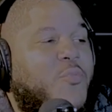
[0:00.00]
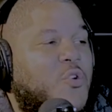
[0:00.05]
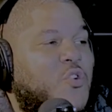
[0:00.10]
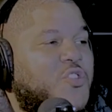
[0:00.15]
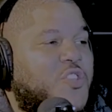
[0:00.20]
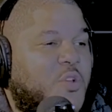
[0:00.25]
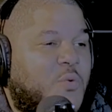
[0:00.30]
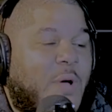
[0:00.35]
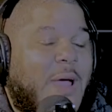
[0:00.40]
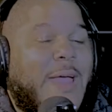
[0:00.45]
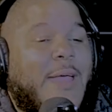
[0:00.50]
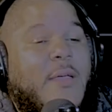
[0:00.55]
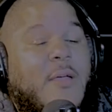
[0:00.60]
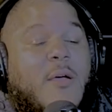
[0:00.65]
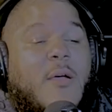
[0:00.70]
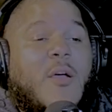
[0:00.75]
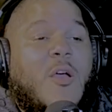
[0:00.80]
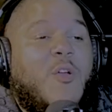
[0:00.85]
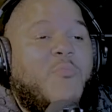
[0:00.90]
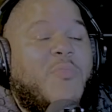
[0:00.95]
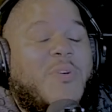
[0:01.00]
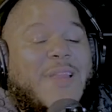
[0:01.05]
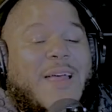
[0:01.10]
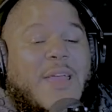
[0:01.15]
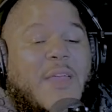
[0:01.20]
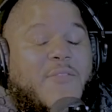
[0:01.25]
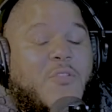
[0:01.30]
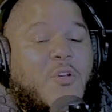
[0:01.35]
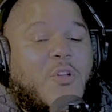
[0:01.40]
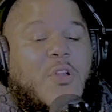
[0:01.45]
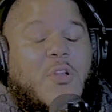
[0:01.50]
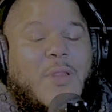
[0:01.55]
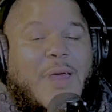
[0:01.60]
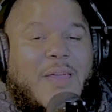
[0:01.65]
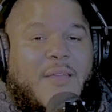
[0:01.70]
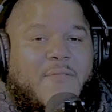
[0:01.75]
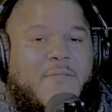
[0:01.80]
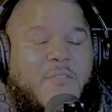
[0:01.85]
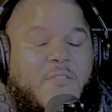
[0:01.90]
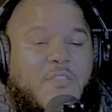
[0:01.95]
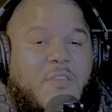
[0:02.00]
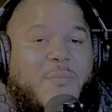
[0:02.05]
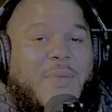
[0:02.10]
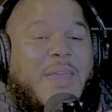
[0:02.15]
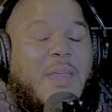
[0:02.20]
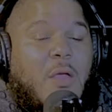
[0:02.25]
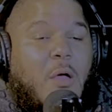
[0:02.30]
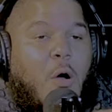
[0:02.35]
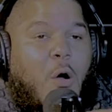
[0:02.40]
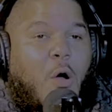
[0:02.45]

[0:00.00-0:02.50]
bougie way, but like if you're gonna to me,